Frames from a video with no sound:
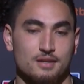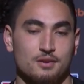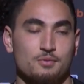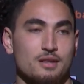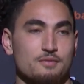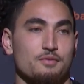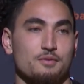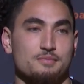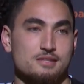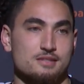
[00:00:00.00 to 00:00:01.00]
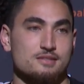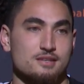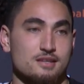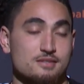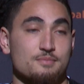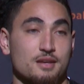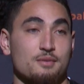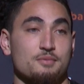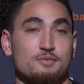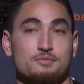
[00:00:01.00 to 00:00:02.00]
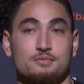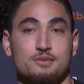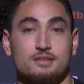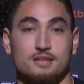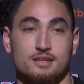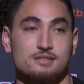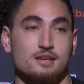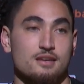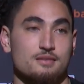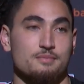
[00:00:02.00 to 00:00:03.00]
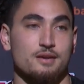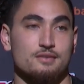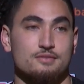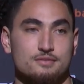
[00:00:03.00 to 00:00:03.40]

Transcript: well-informed decision and something I'm comfortable with and excited about.